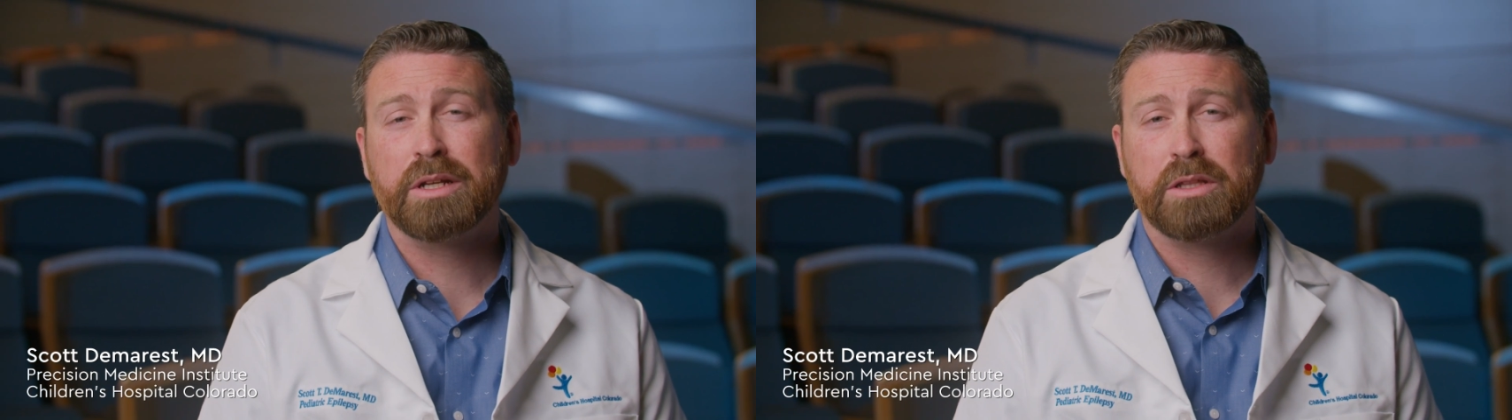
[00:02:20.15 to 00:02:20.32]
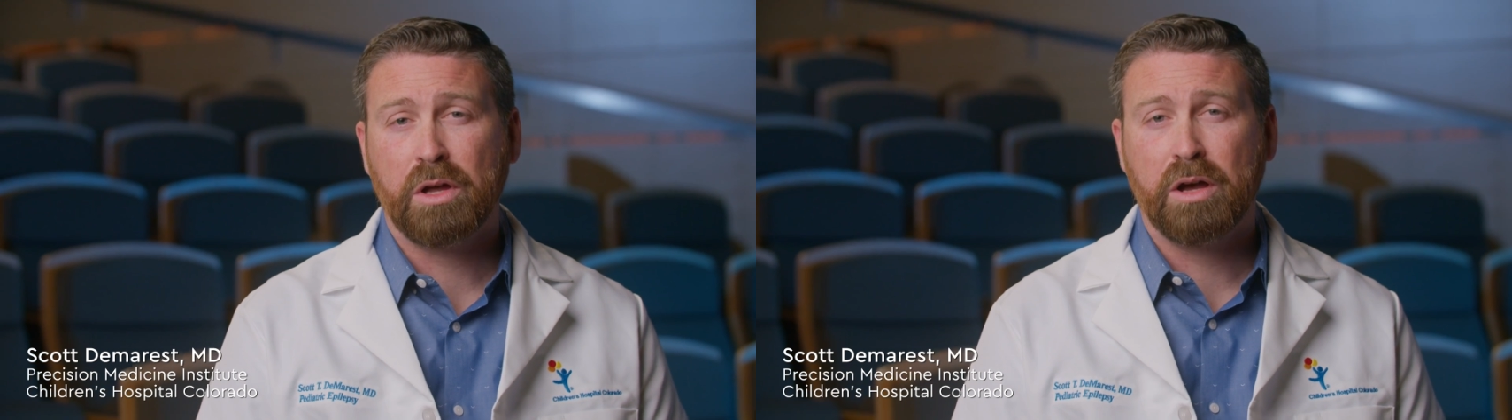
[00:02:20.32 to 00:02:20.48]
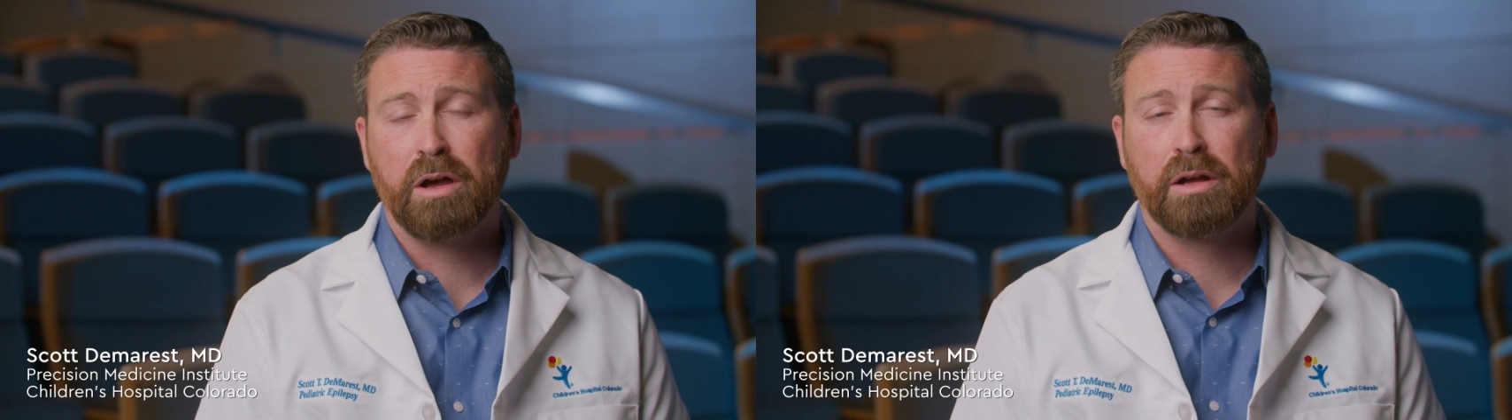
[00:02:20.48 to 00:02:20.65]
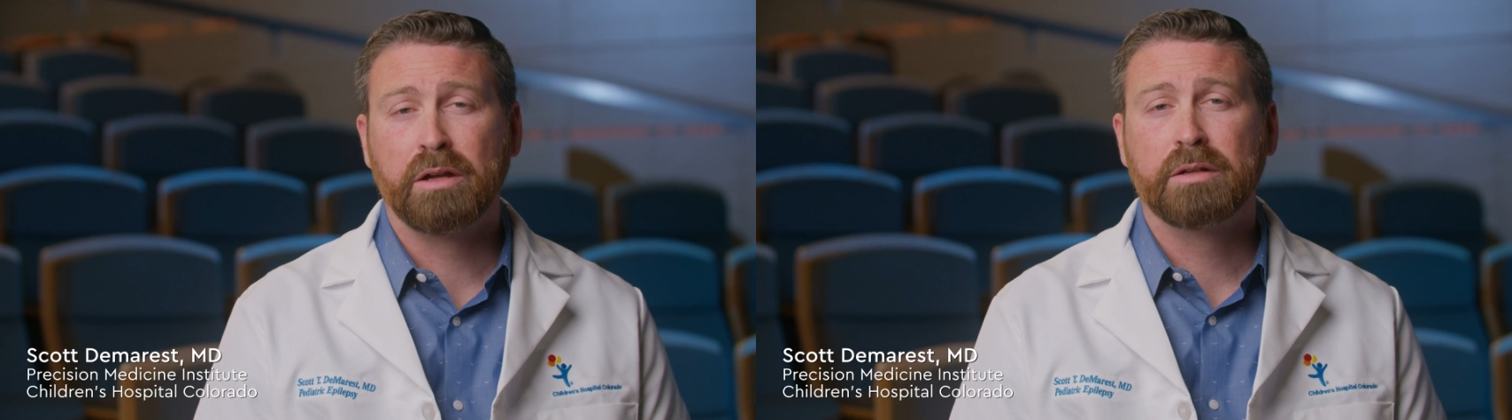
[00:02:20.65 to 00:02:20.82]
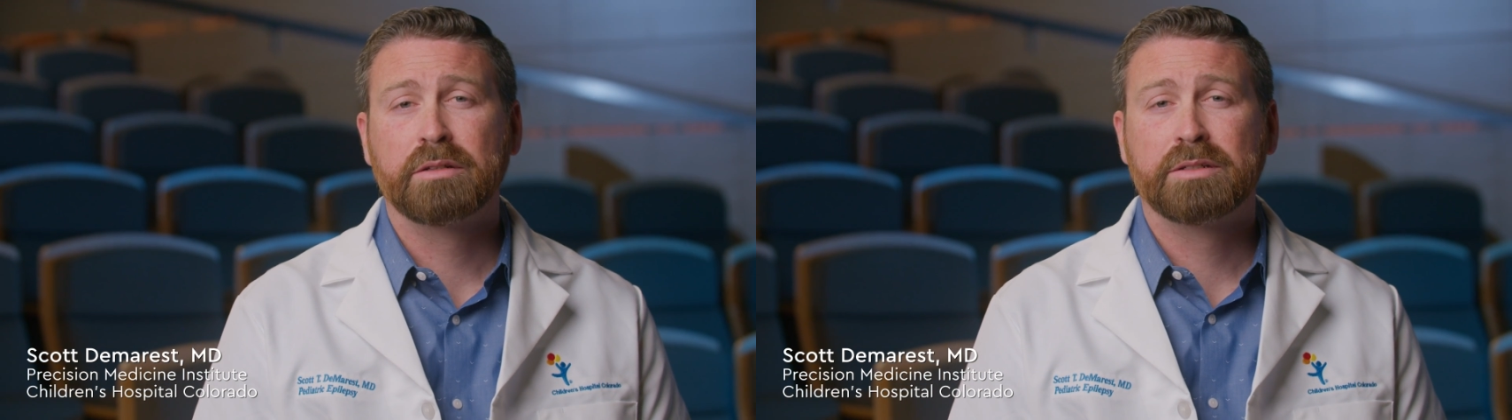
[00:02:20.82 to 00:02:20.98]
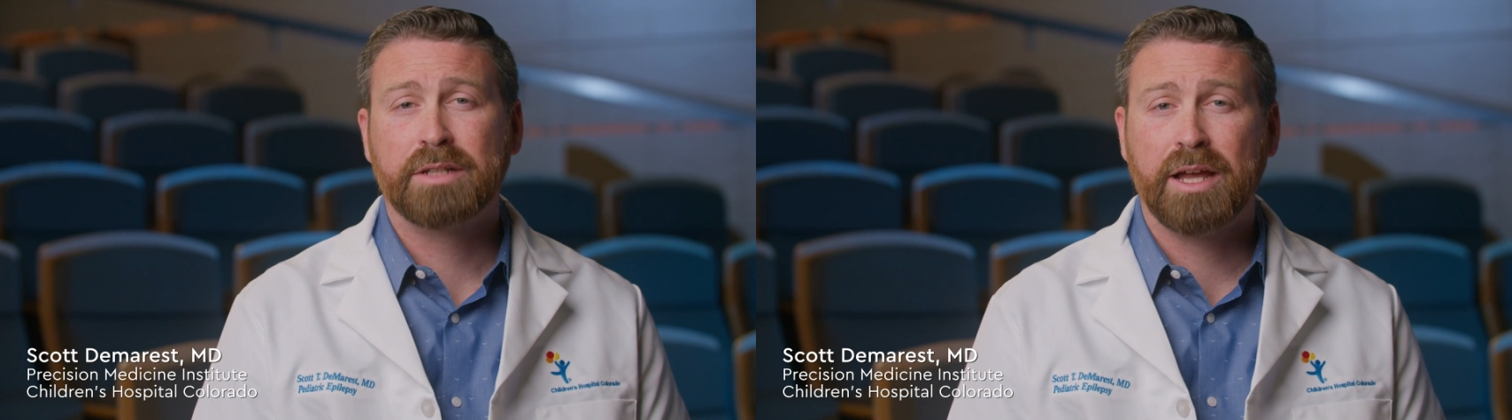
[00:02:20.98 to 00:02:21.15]
long
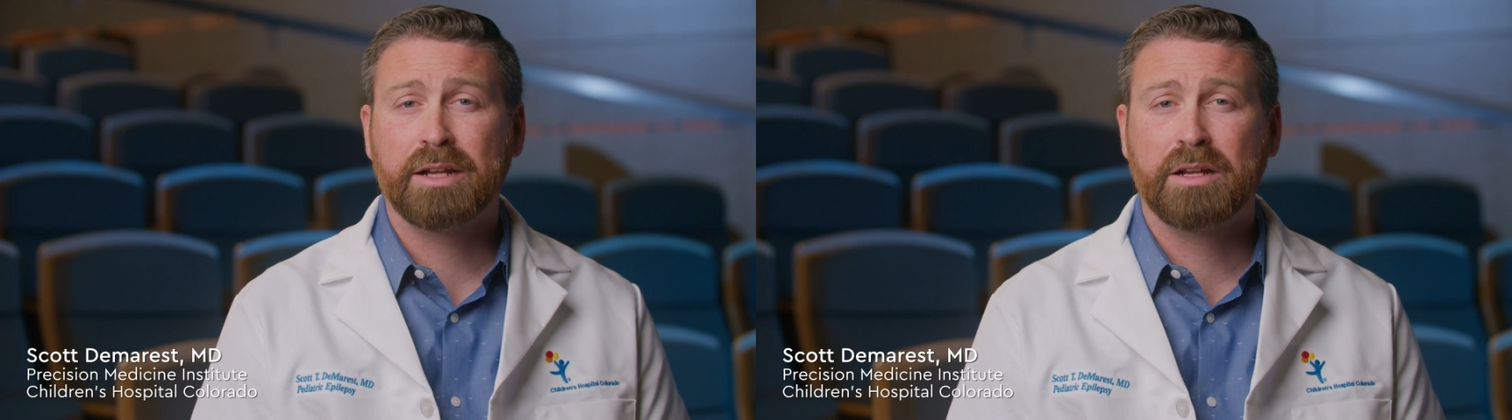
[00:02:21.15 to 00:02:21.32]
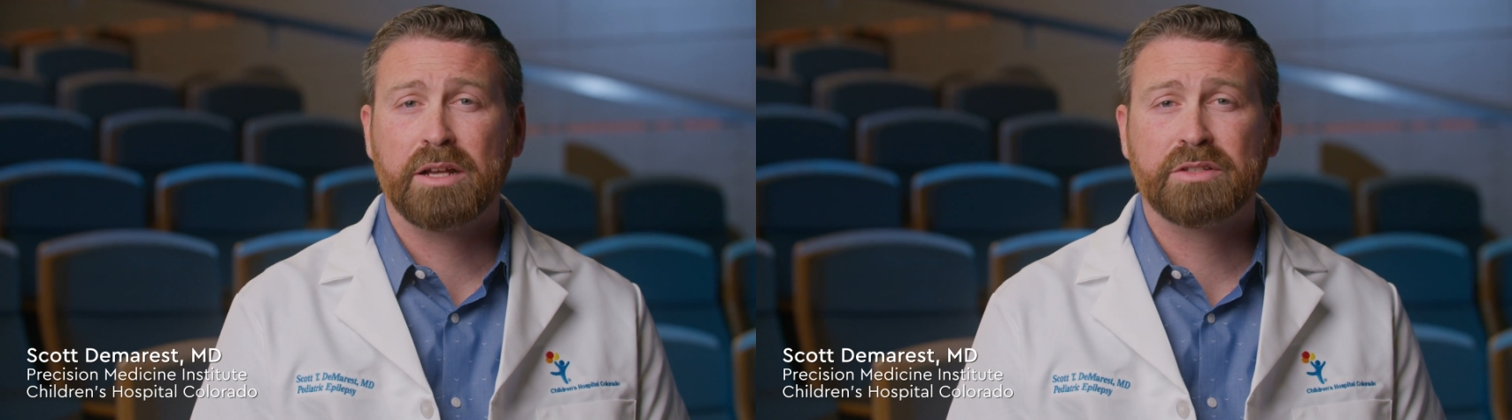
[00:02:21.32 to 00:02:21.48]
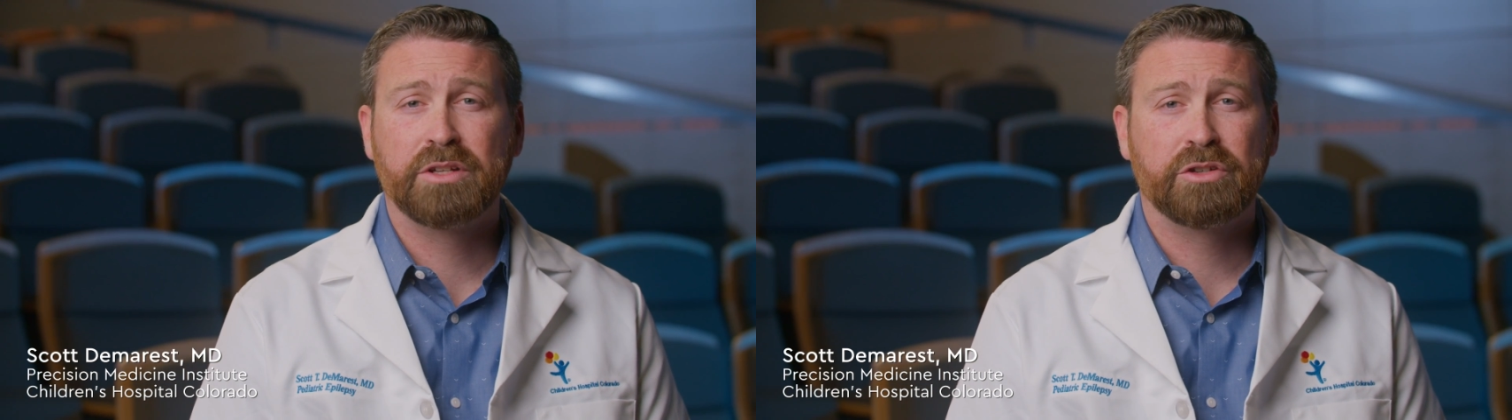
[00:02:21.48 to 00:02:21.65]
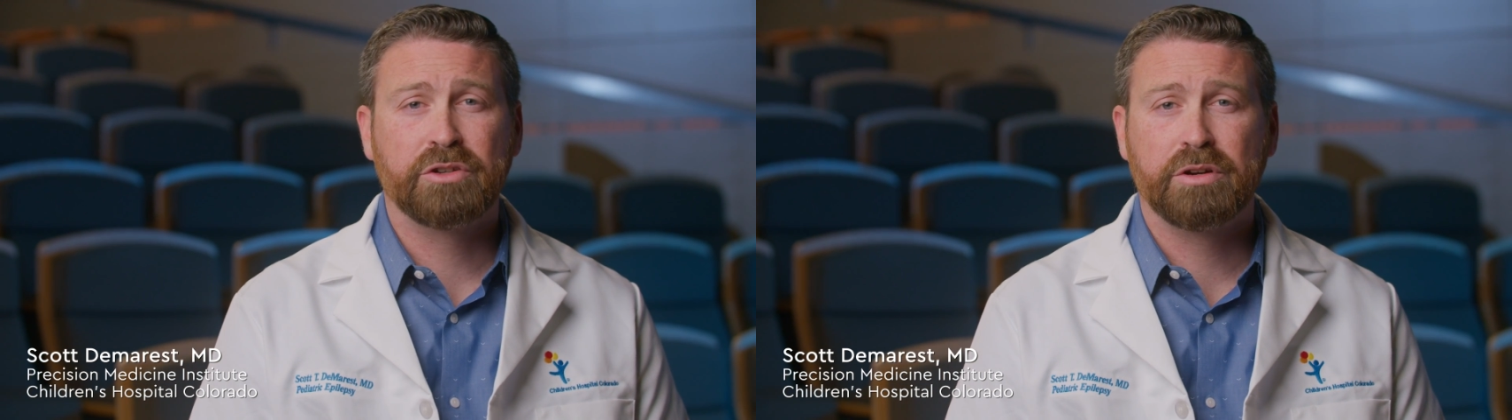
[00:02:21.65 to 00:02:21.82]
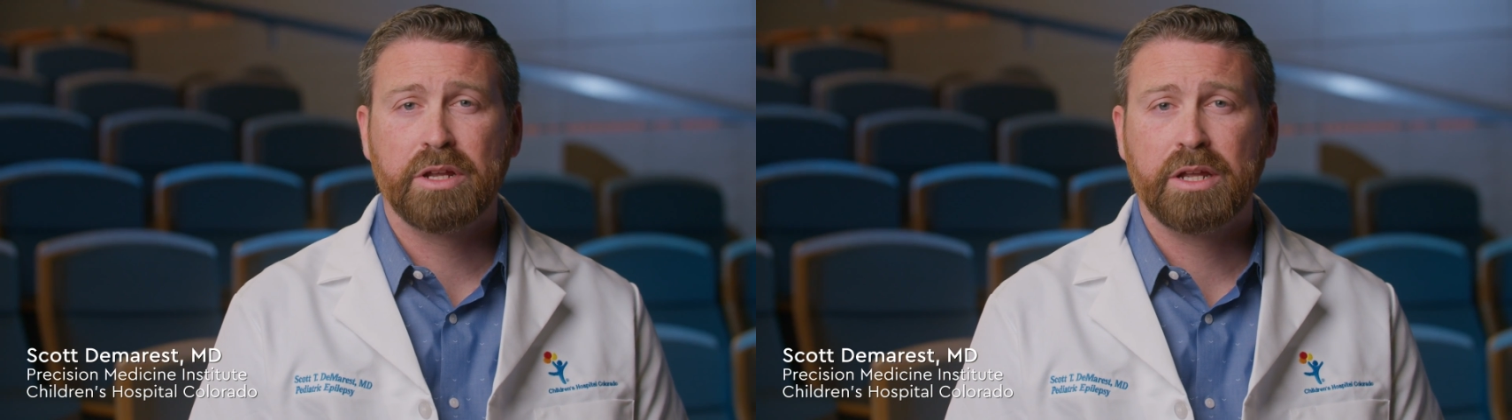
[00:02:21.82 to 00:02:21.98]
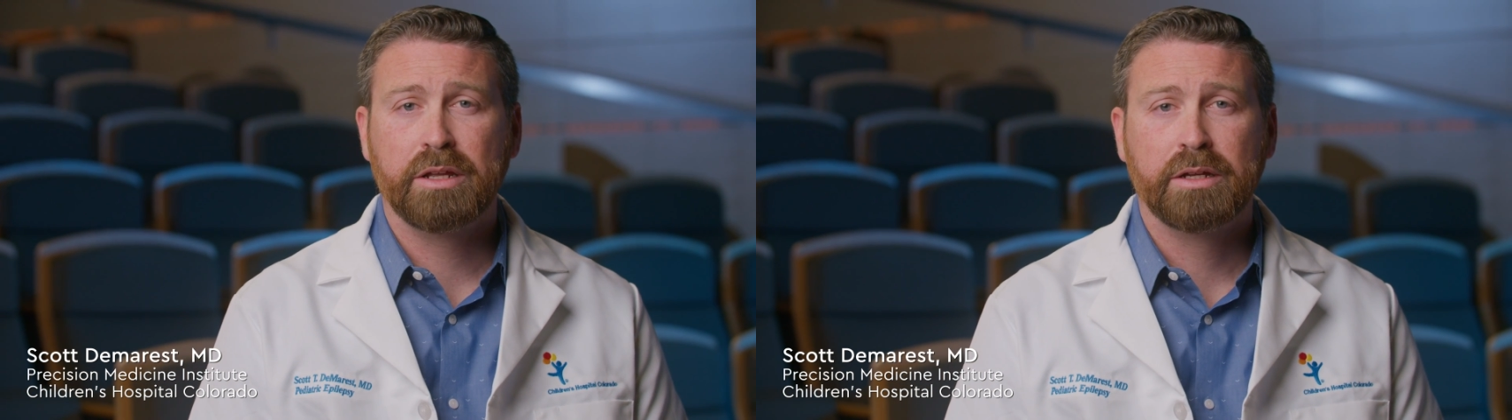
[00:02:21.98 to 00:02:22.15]
diagnostic
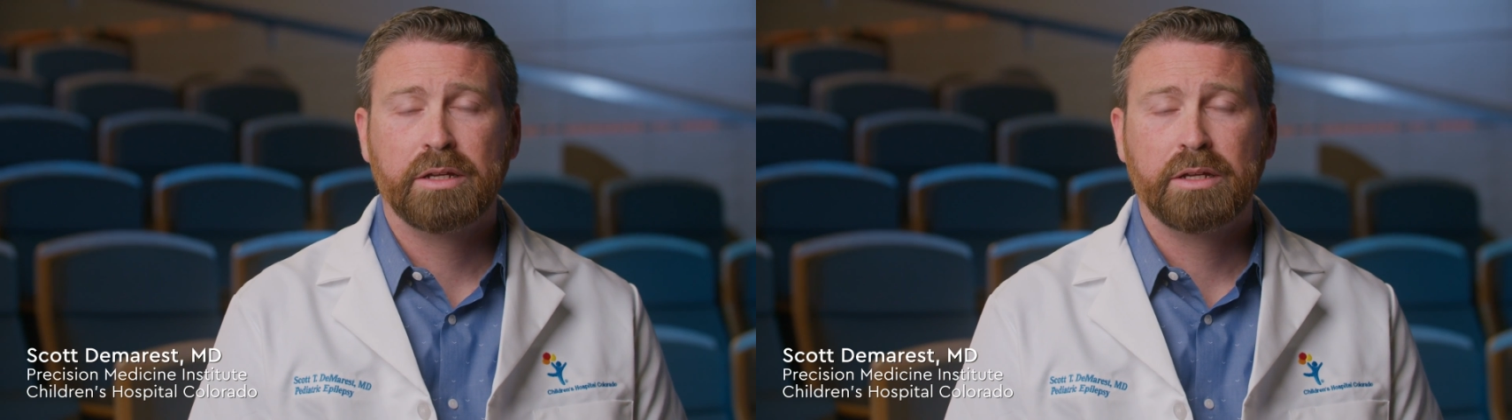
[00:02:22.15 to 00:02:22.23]
journey.